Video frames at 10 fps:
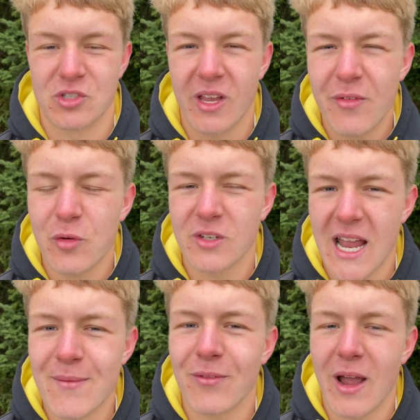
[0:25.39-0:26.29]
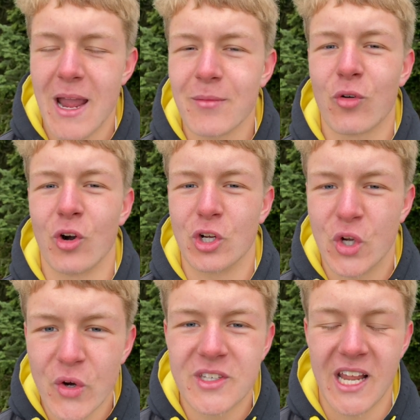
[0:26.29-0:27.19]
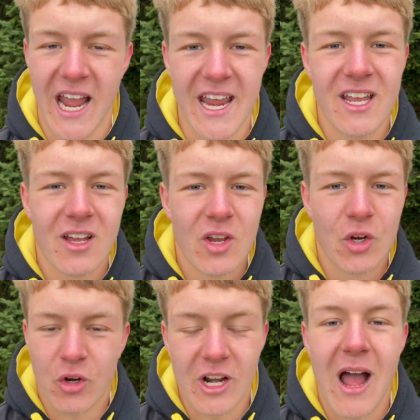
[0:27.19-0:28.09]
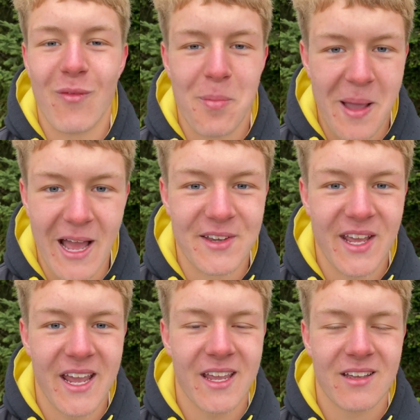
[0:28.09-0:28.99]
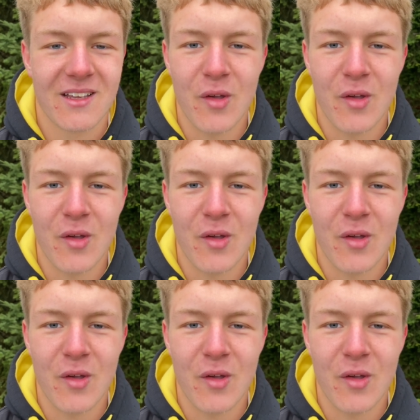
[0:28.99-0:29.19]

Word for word: So if you aim, aim for a good day, you're gonna have a bad day.